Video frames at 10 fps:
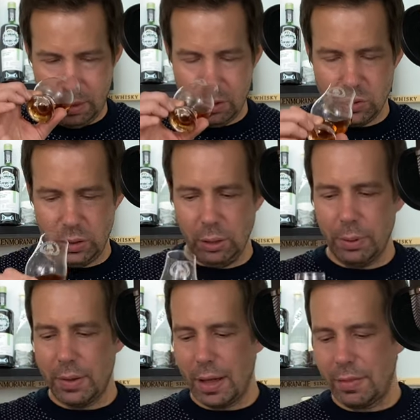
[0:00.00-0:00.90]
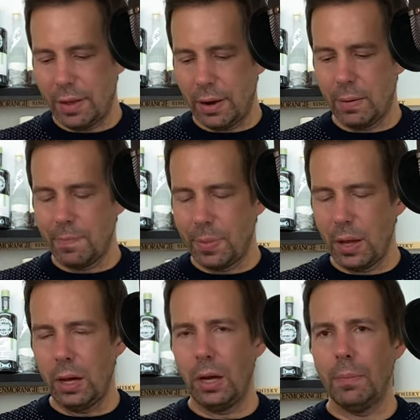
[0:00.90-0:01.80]
So a little bit of that there.
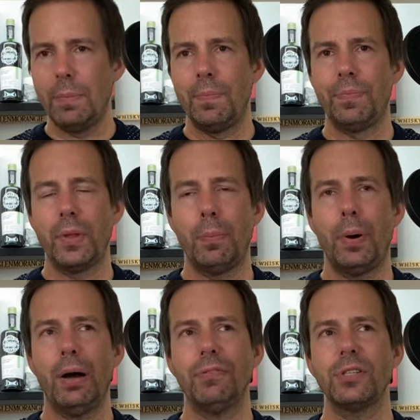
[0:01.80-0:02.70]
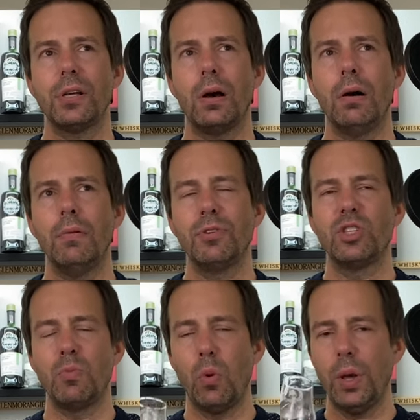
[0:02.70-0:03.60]
Puffs of
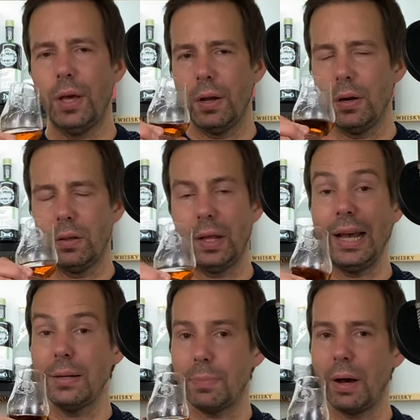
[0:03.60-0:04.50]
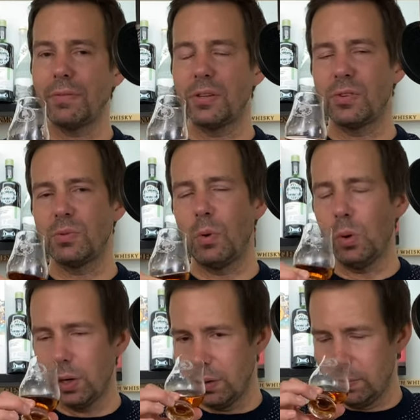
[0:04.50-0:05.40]
smoke here, light puffs of
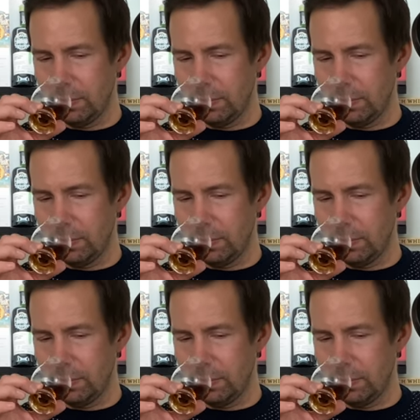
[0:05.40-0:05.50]
smoke.